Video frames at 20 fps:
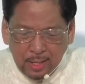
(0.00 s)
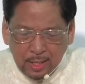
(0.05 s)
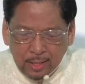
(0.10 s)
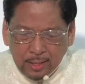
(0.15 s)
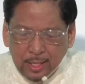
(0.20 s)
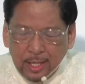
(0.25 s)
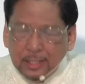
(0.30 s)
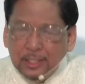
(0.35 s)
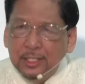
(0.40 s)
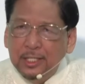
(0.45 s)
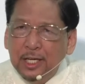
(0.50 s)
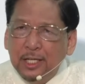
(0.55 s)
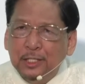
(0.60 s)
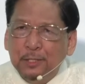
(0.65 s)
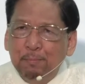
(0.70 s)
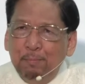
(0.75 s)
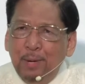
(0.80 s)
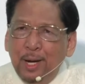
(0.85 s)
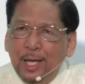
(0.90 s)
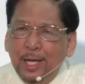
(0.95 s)
And that
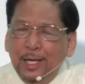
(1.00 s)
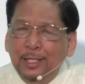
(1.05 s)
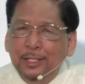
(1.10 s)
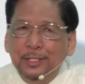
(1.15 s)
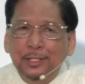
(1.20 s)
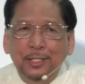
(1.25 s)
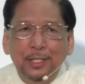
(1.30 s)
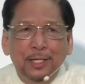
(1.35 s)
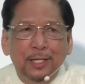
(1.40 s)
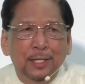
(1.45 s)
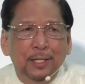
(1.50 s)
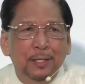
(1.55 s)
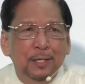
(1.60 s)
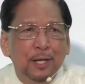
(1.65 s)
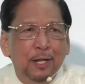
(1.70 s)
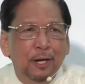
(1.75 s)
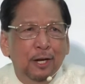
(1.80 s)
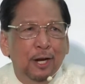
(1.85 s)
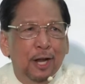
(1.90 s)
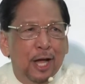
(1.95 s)
explains the
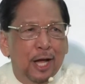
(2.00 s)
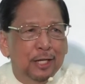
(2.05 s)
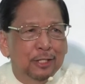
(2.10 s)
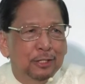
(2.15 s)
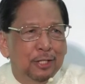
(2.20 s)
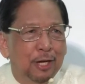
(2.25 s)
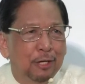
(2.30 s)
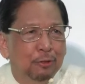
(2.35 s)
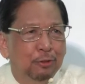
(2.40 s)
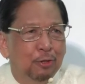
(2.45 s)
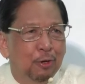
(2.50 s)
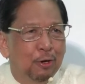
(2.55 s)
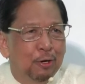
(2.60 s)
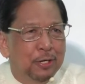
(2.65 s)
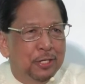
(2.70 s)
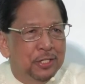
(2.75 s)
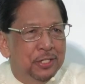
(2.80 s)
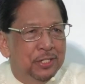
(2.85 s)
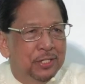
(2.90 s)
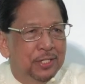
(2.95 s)
locked
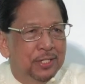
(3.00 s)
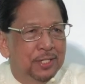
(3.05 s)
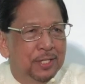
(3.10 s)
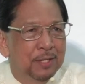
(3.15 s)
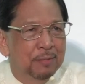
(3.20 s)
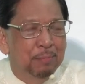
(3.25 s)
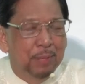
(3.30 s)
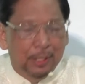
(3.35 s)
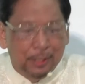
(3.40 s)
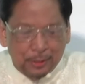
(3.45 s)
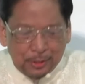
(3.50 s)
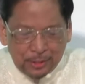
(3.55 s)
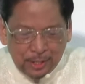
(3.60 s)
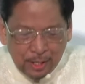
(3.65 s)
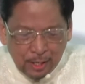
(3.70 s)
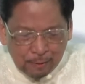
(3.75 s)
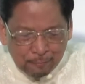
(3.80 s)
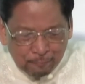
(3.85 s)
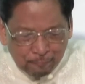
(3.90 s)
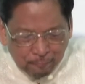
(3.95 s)
doors because
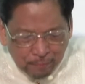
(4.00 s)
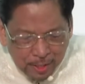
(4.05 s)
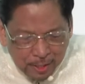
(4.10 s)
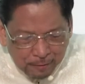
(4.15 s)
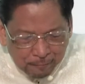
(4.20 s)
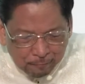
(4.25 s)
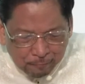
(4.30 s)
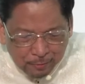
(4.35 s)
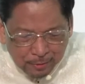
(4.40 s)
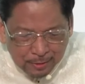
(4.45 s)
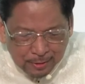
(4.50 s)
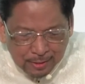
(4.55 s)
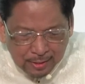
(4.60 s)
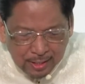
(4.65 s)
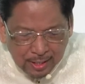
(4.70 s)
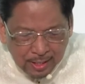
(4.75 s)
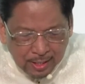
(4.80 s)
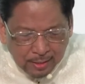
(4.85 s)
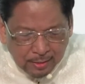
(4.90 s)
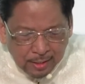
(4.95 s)
they are
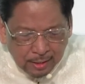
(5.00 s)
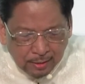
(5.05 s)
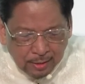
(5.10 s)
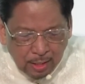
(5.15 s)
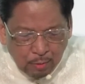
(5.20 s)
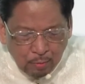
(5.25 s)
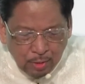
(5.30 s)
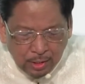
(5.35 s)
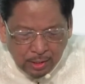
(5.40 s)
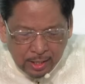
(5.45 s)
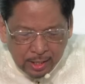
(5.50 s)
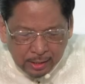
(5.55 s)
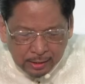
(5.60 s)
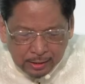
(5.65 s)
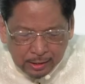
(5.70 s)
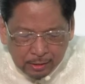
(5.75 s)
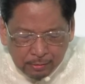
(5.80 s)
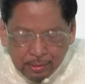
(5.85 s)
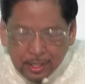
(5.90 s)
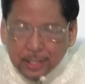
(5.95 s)
fearful that they will get
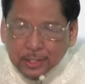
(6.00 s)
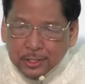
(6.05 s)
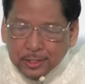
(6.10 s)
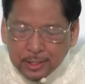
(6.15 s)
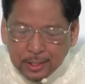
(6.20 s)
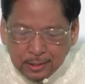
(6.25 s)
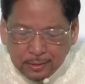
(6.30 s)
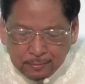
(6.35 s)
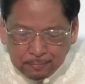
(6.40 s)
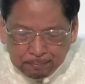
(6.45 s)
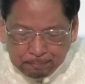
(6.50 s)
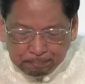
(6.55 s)
arrested